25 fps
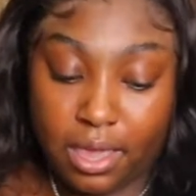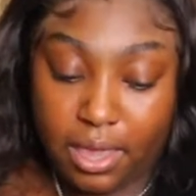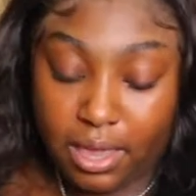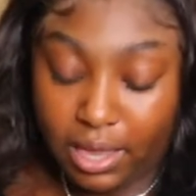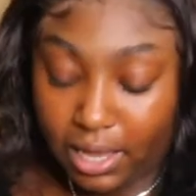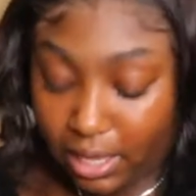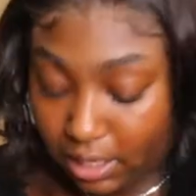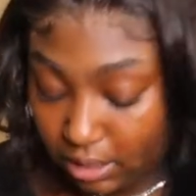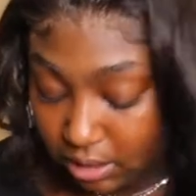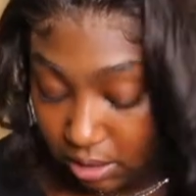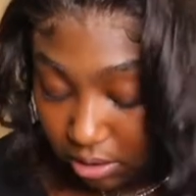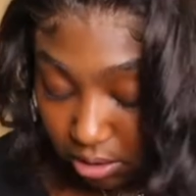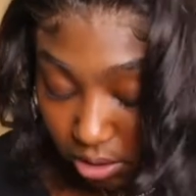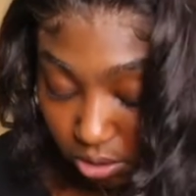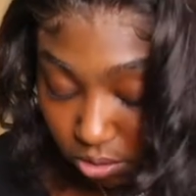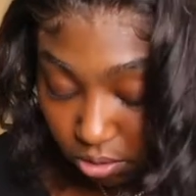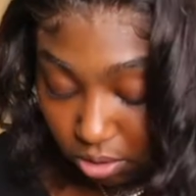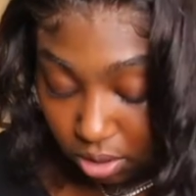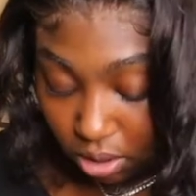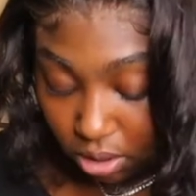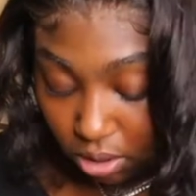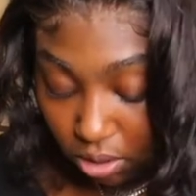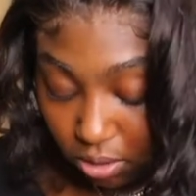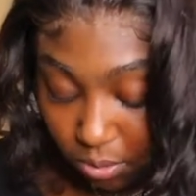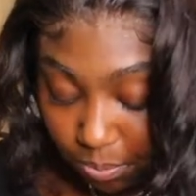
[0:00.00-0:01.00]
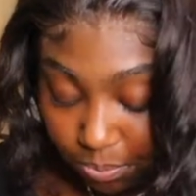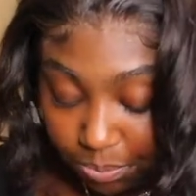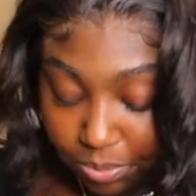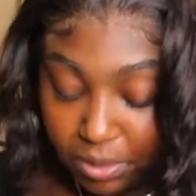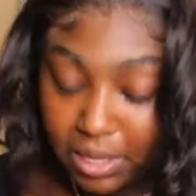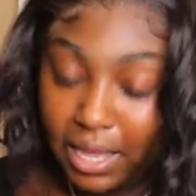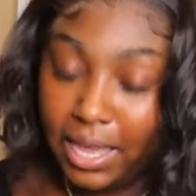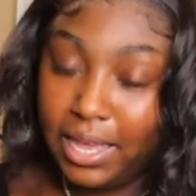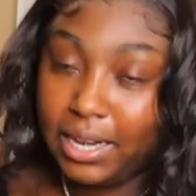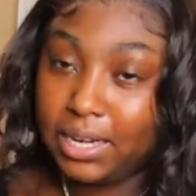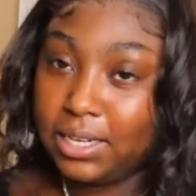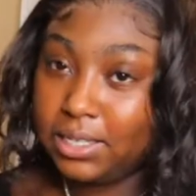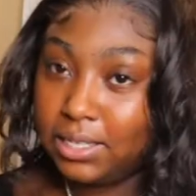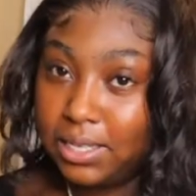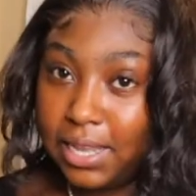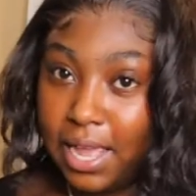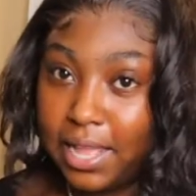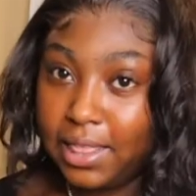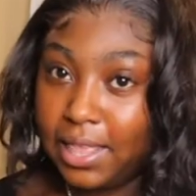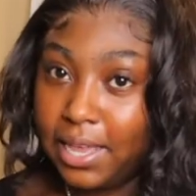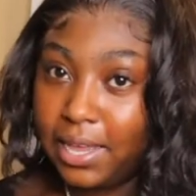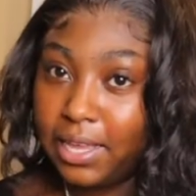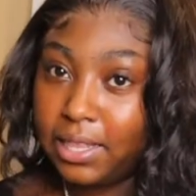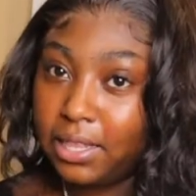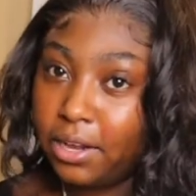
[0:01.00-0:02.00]
it's still cute, and it's
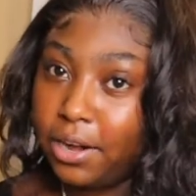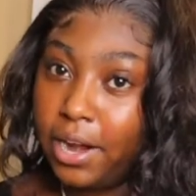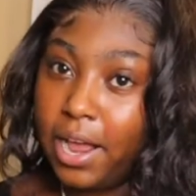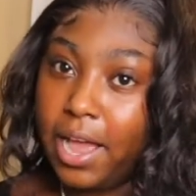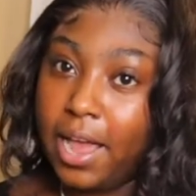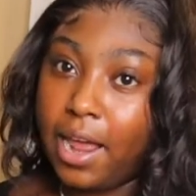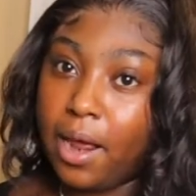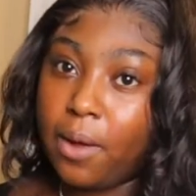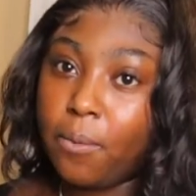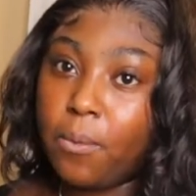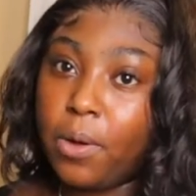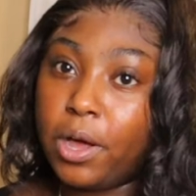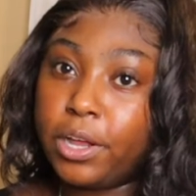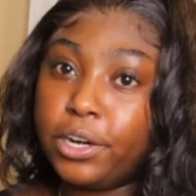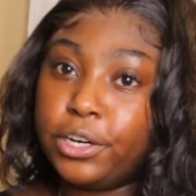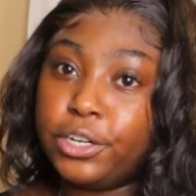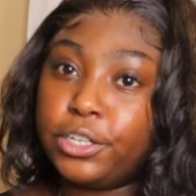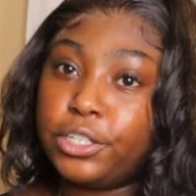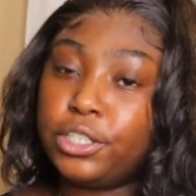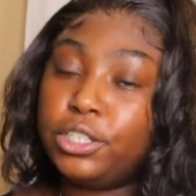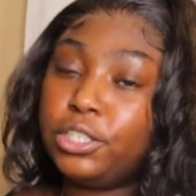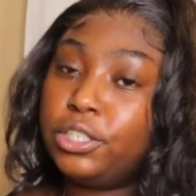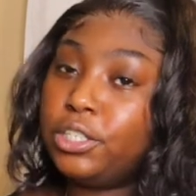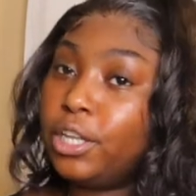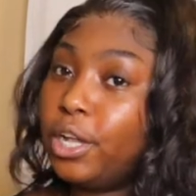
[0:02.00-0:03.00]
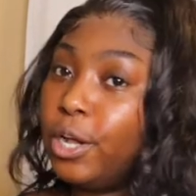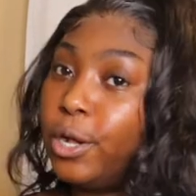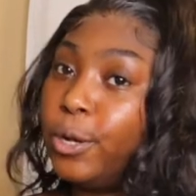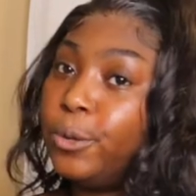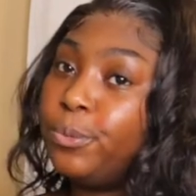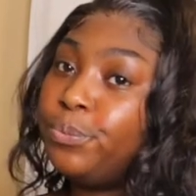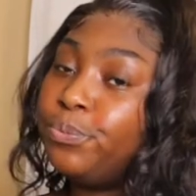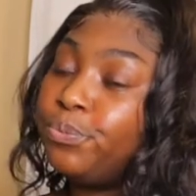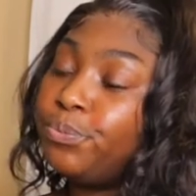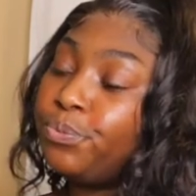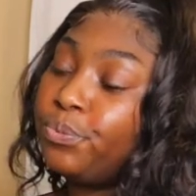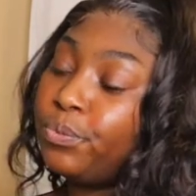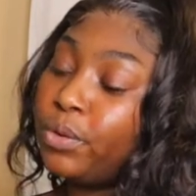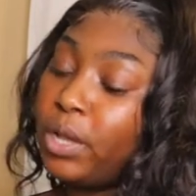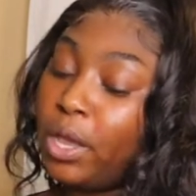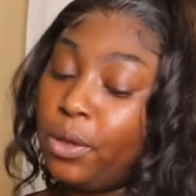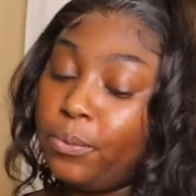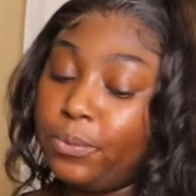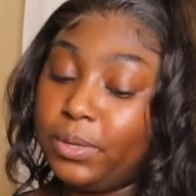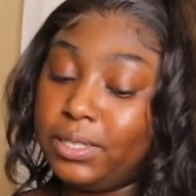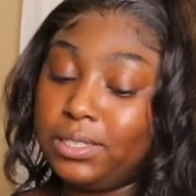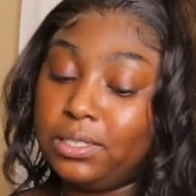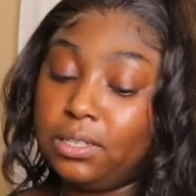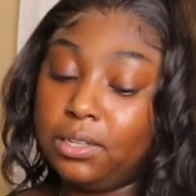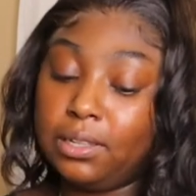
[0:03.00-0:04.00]
not like they're high waters, so
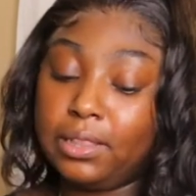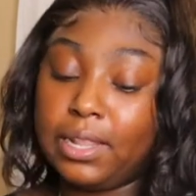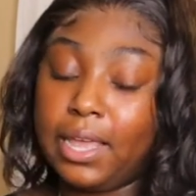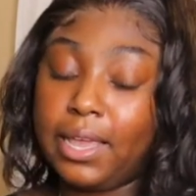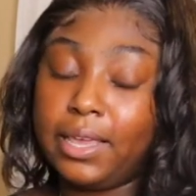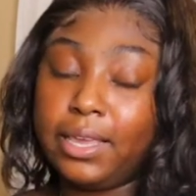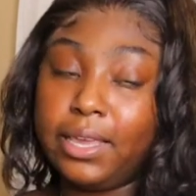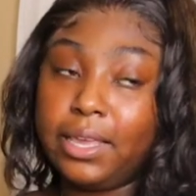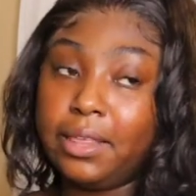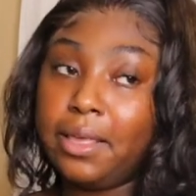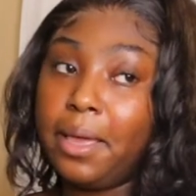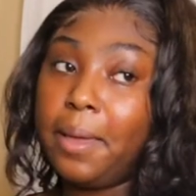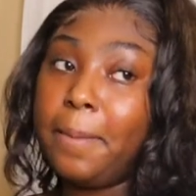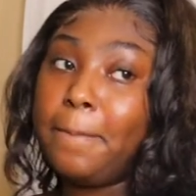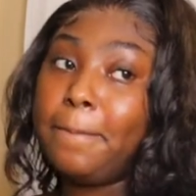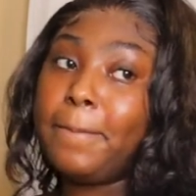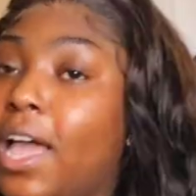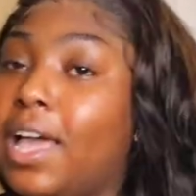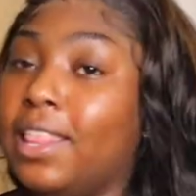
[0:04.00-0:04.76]
we still like them.